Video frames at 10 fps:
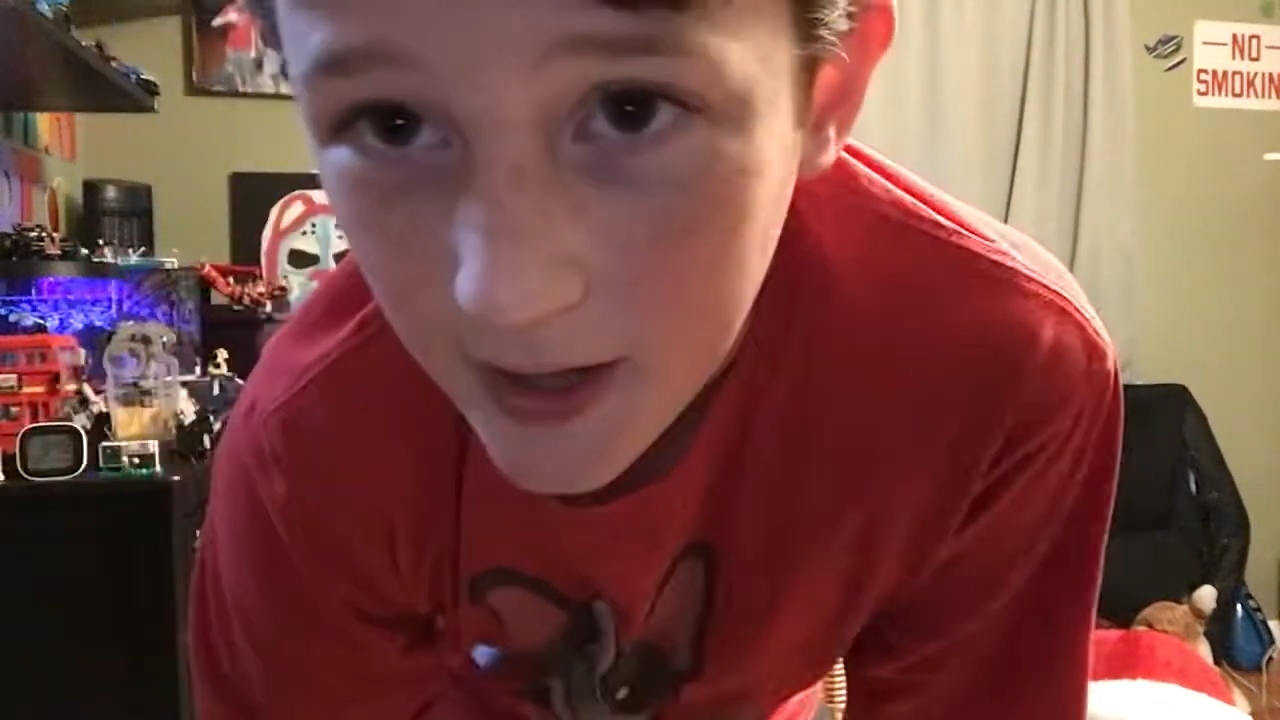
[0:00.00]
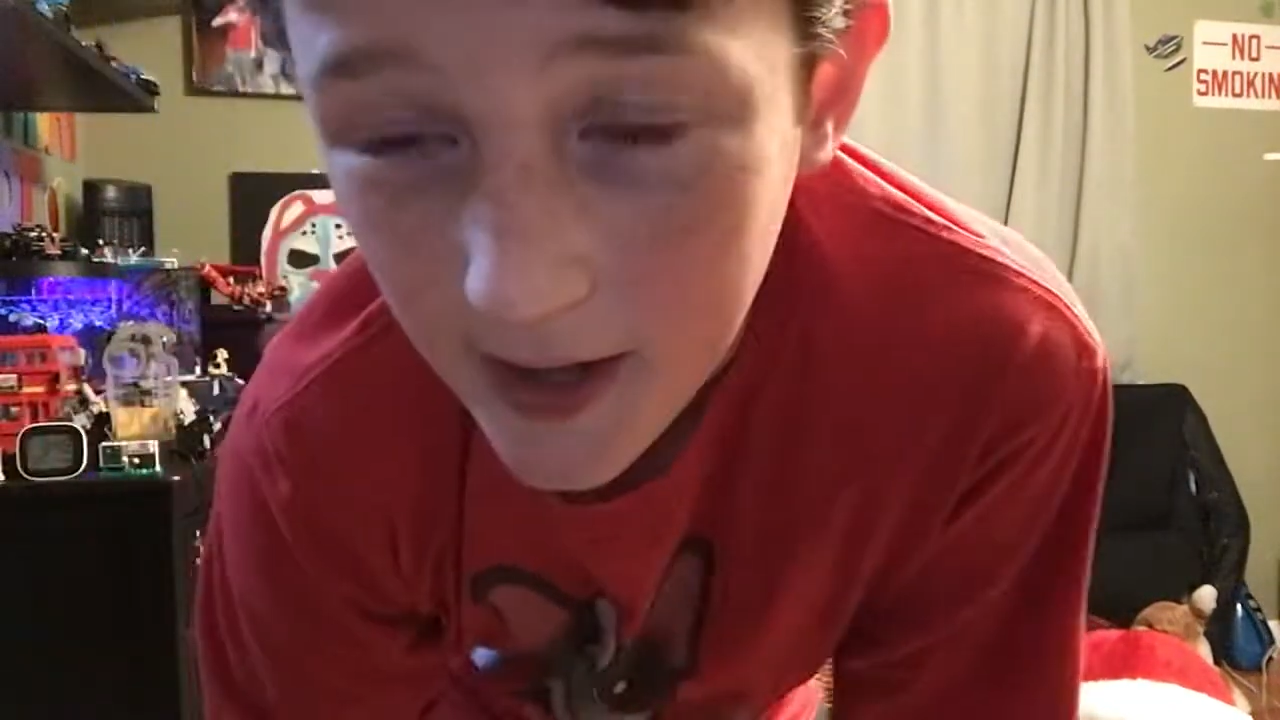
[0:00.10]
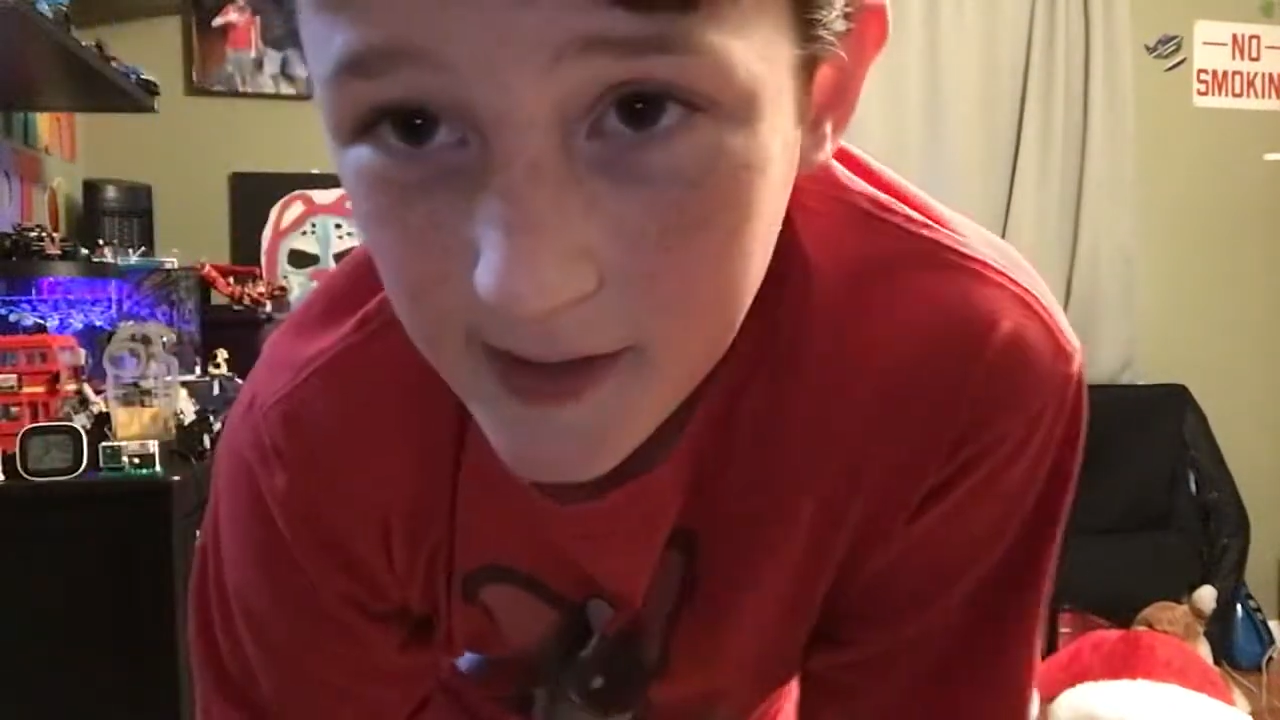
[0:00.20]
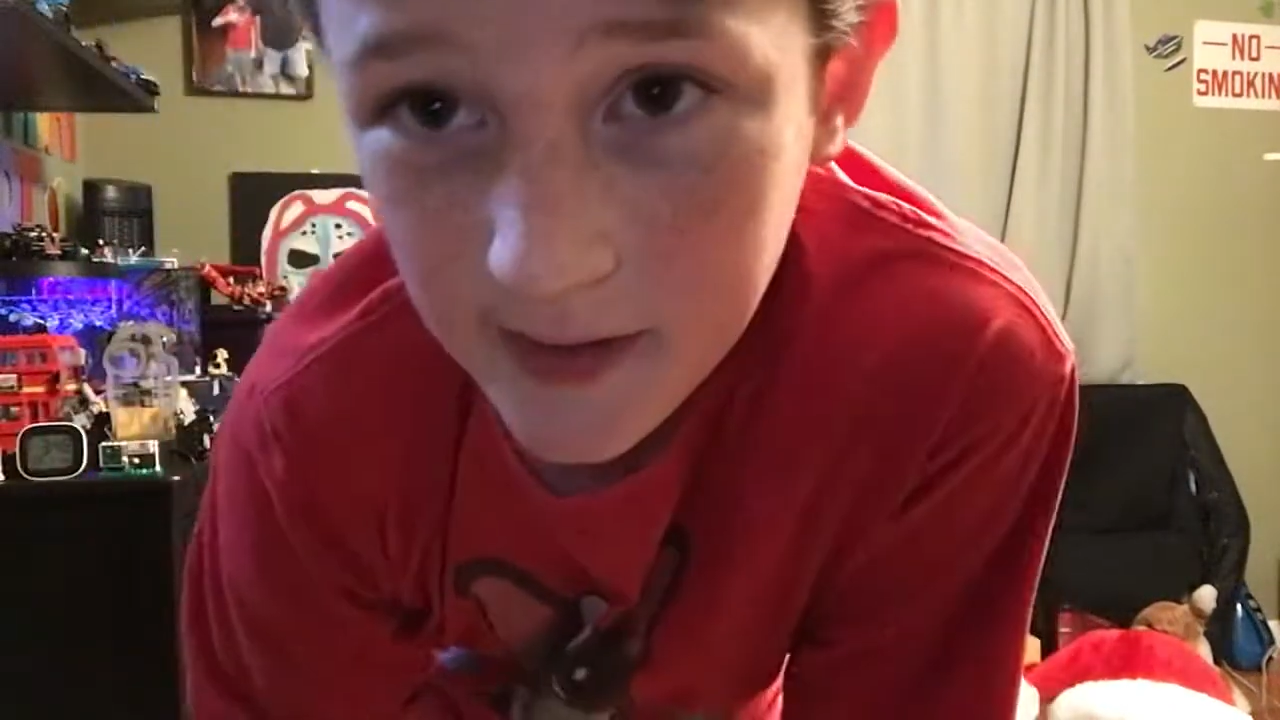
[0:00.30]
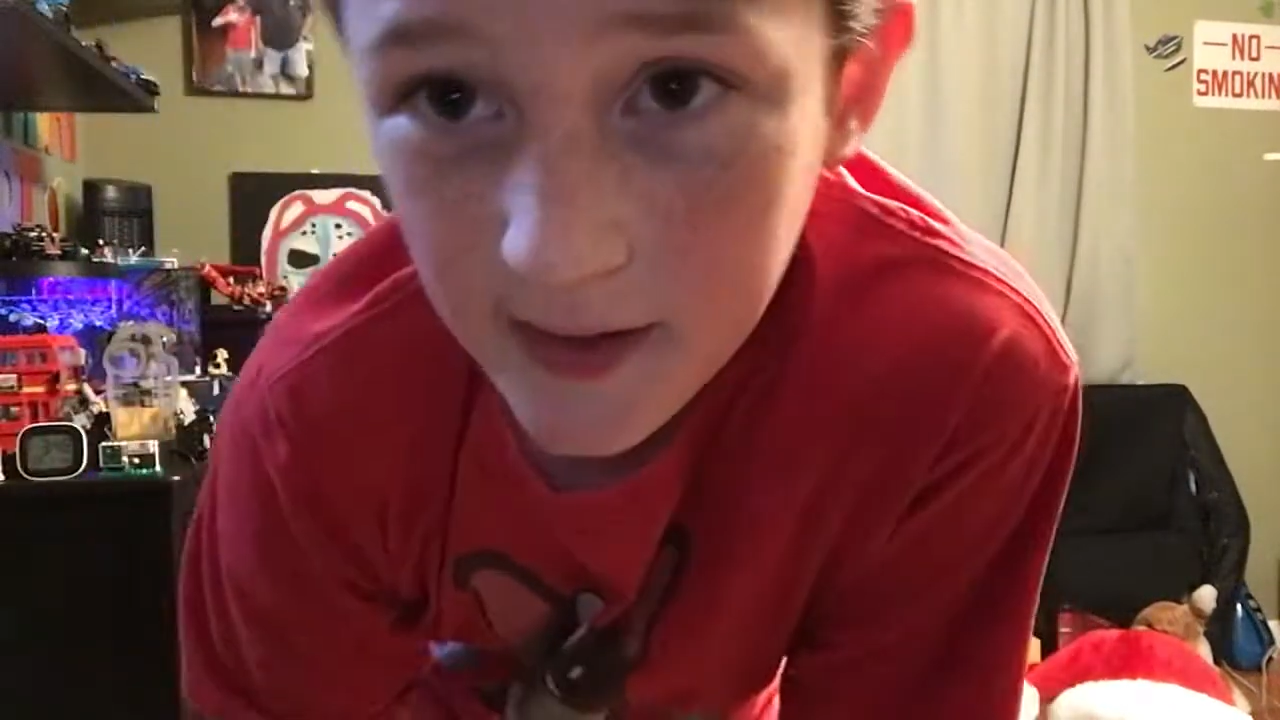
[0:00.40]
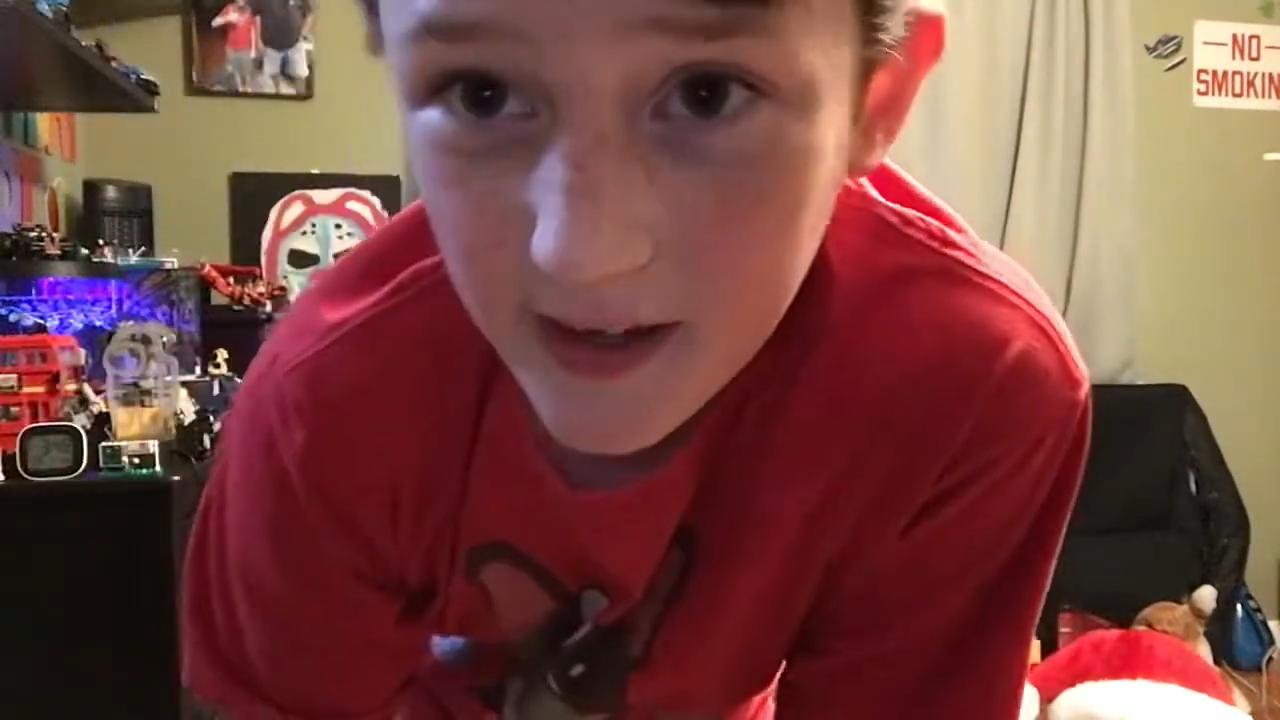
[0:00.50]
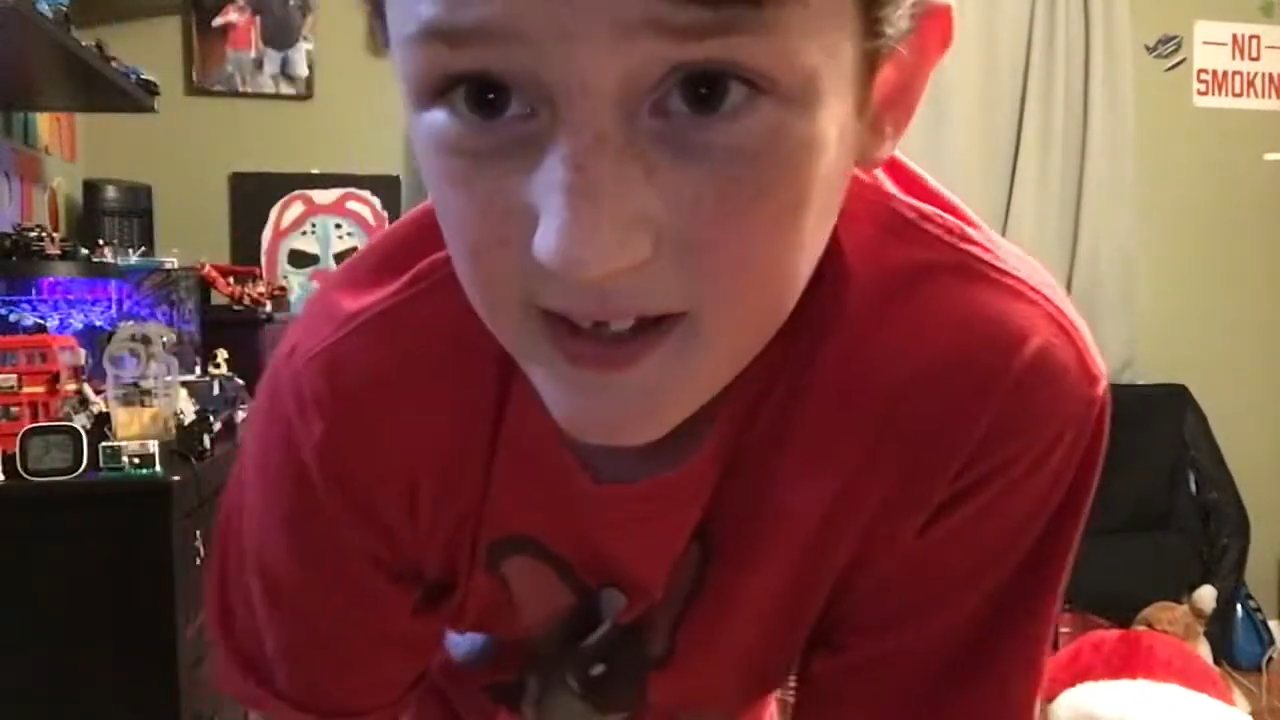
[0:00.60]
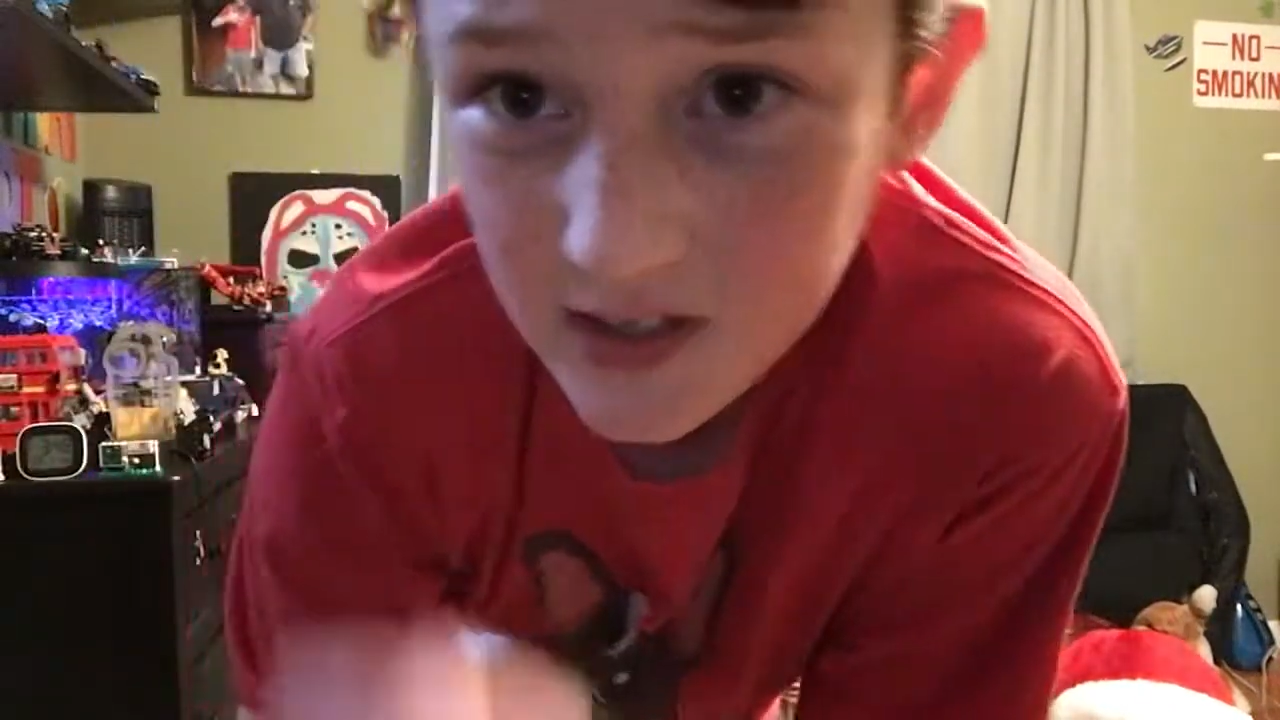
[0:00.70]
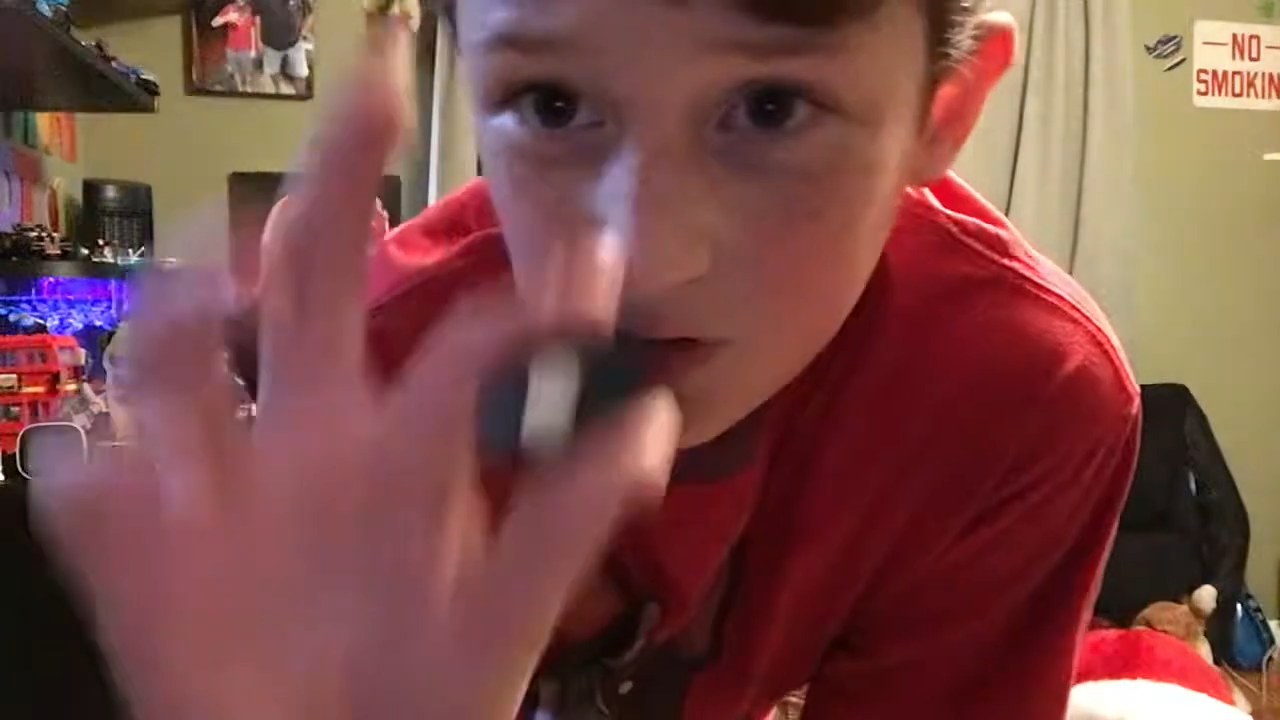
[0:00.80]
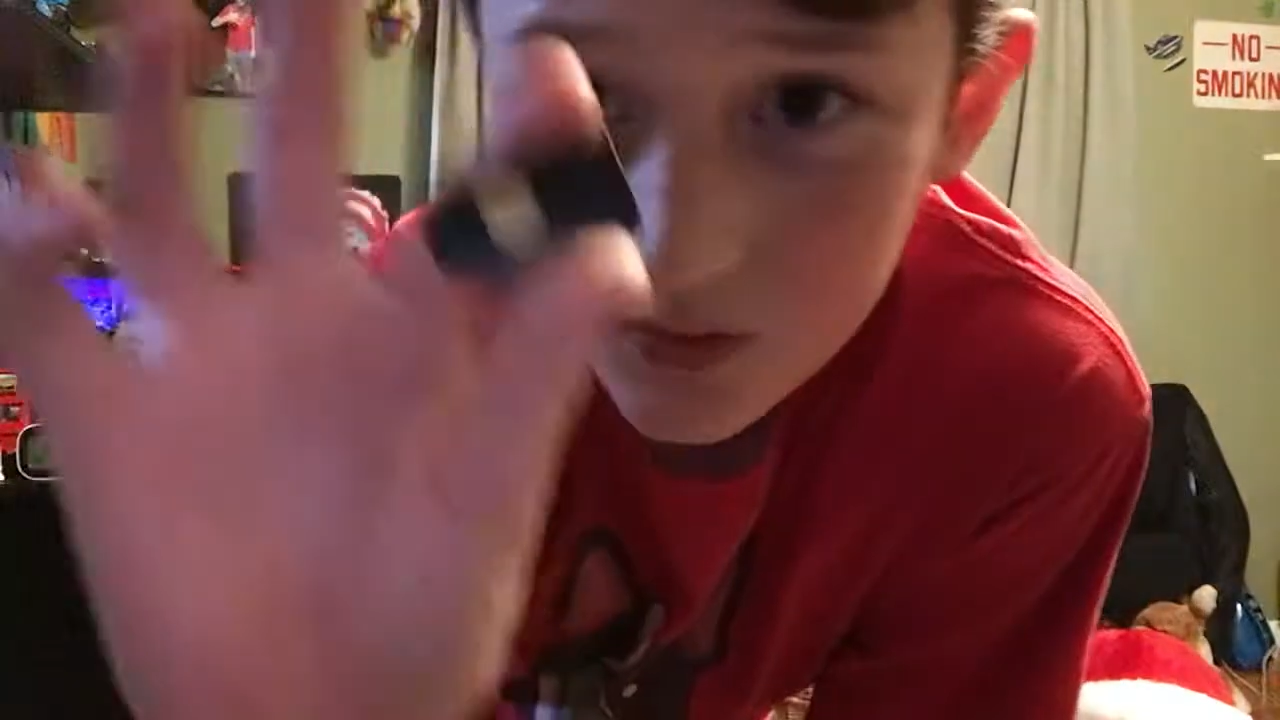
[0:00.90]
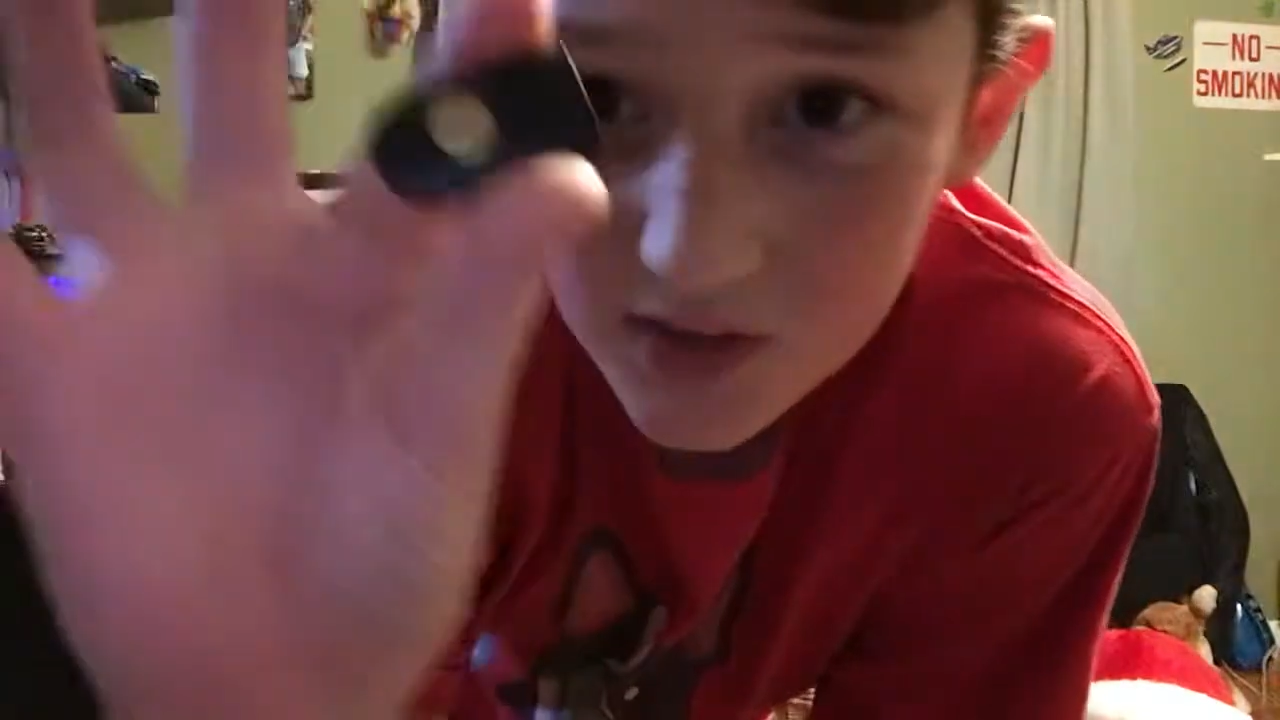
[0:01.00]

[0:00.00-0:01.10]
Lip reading: and I can use